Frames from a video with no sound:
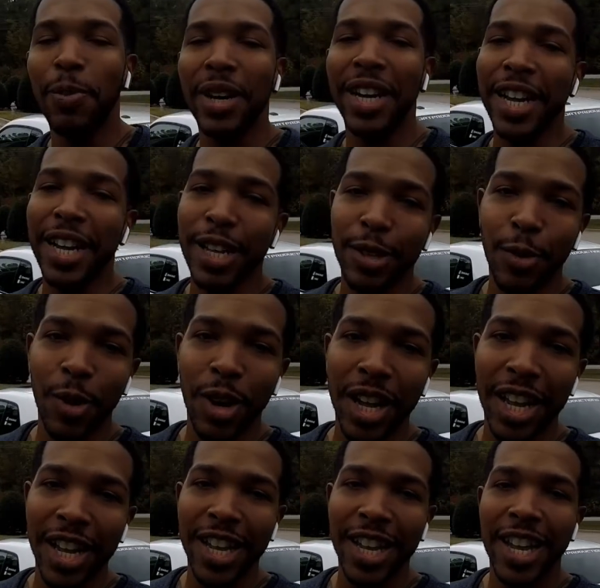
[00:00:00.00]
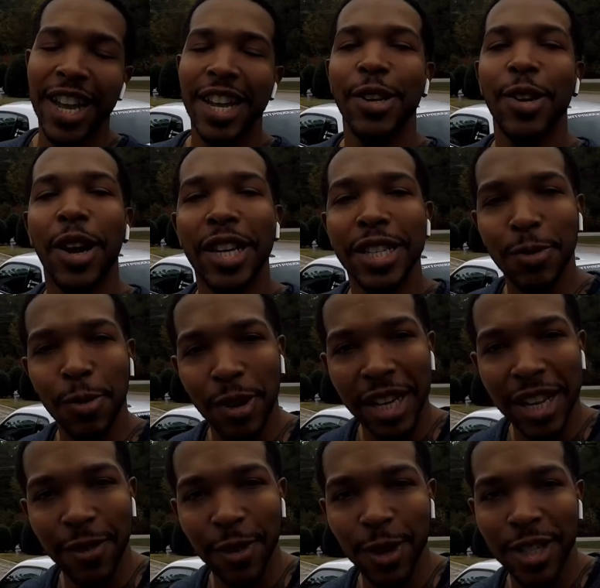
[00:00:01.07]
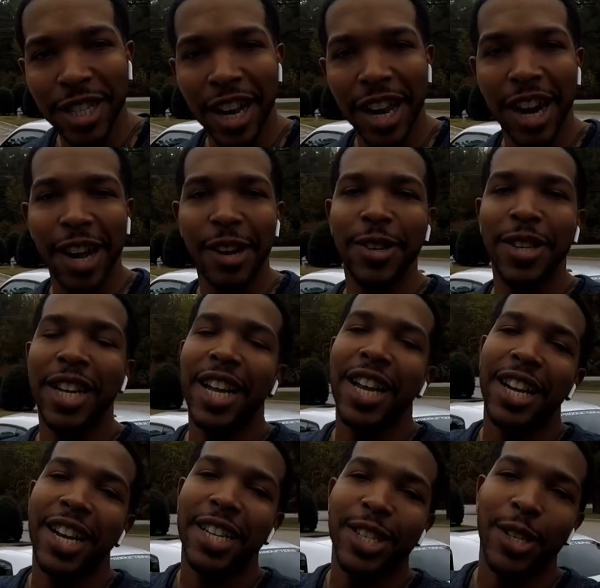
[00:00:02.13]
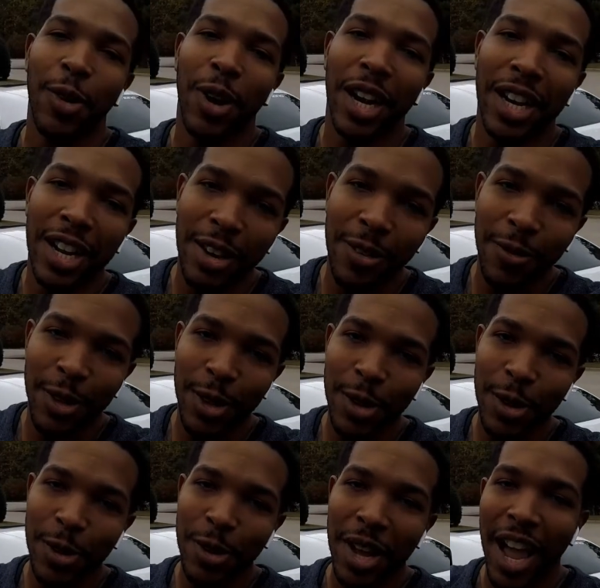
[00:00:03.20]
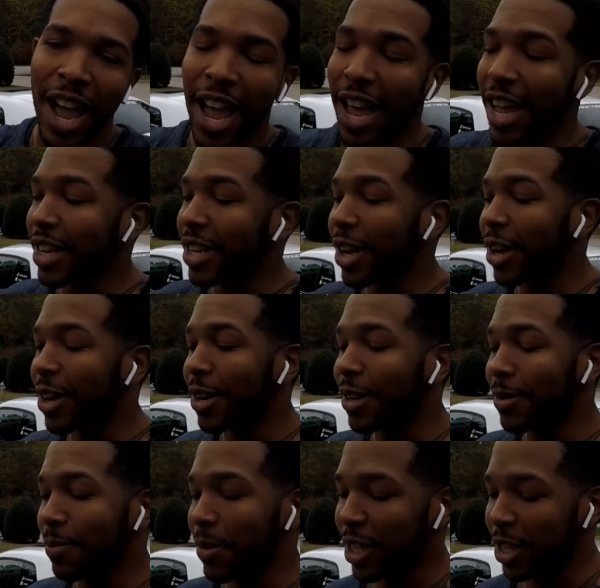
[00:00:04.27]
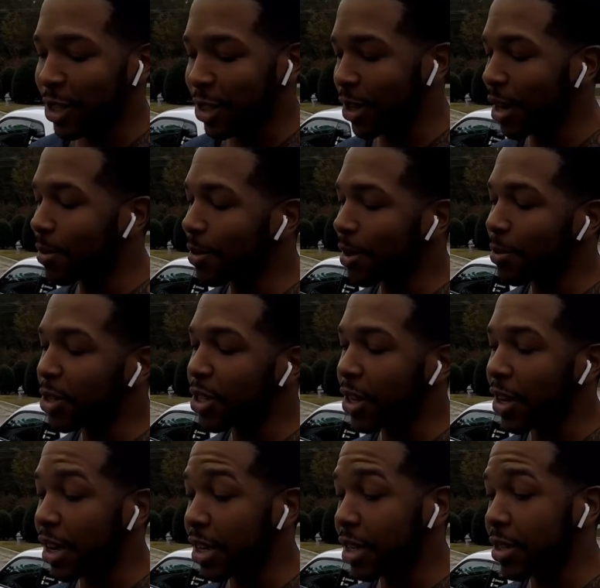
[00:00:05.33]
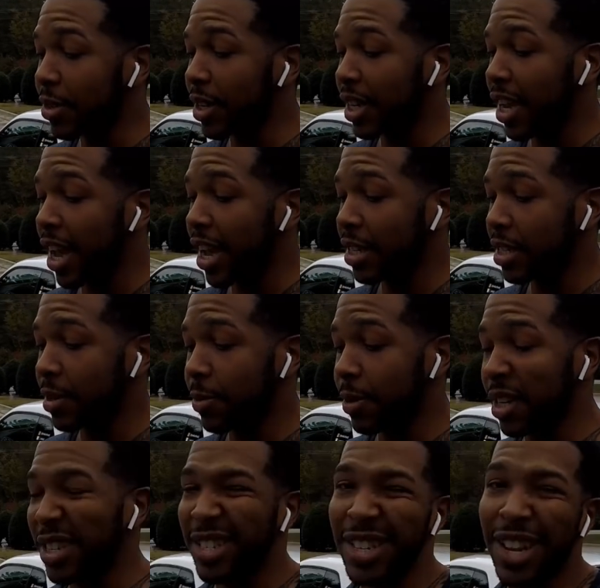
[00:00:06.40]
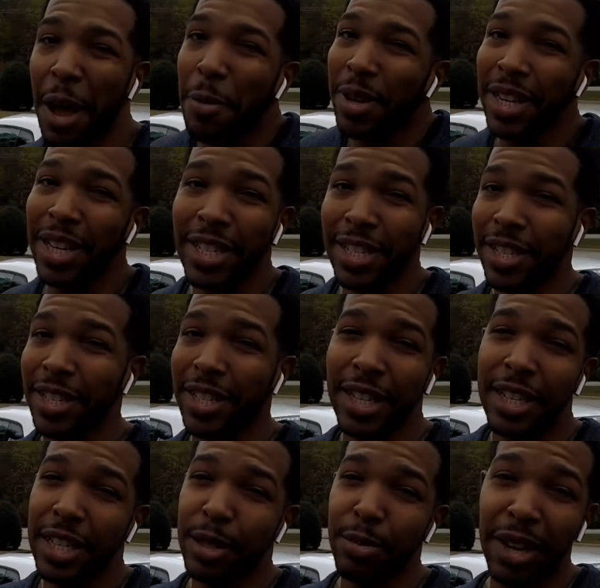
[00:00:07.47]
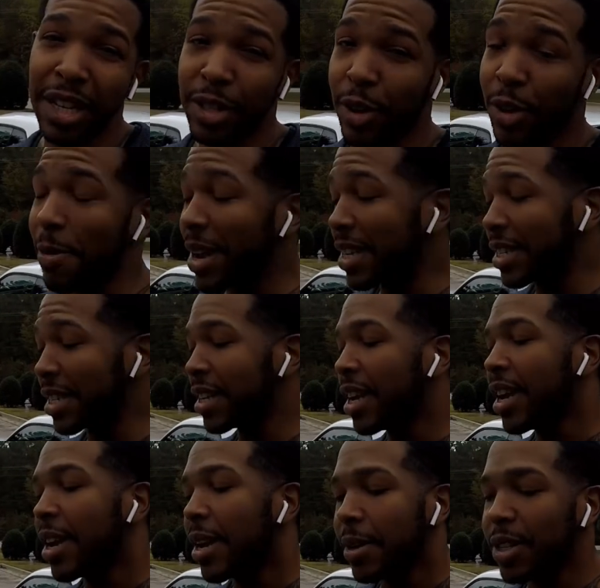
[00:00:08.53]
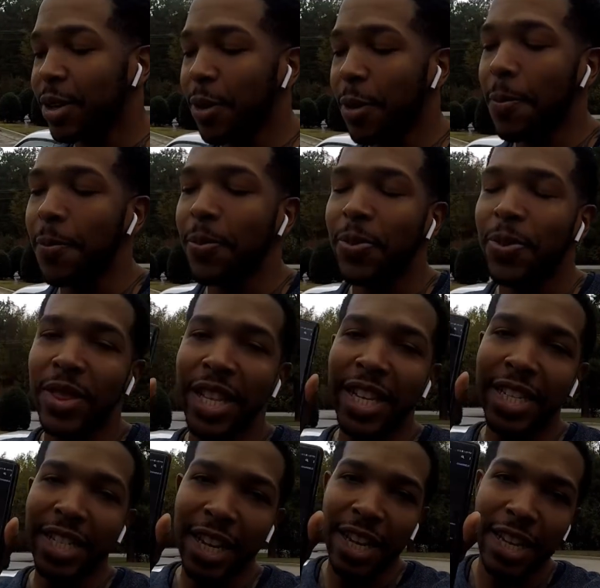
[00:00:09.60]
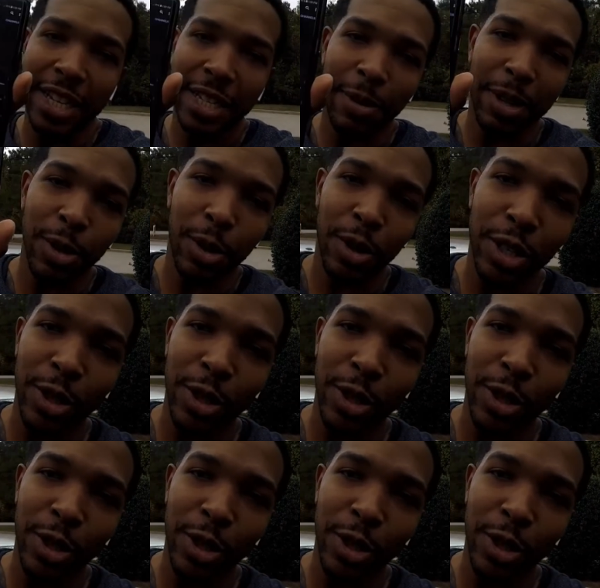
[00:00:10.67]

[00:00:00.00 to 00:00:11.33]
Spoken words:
but either way, you know, I just wanted to give her a shout out, let you know I love you, and y'all make sure, I'm gonna show y'all this on the Galaxy, man, because I mean, it's just, the displays are amazing. So this is my daughter's